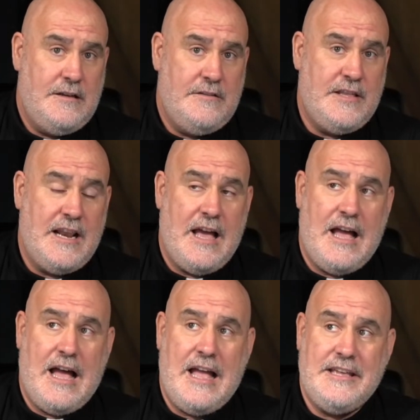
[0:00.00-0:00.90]
that
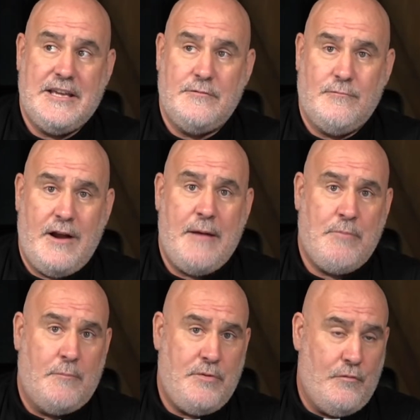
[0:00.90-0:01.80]
I can wrap
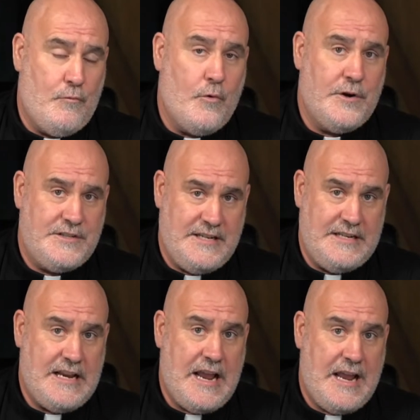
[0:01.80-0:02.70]
up the war
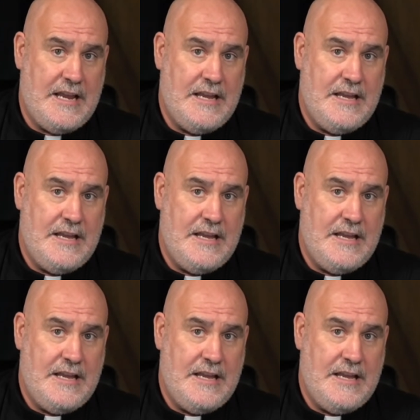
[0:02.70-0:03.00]
today.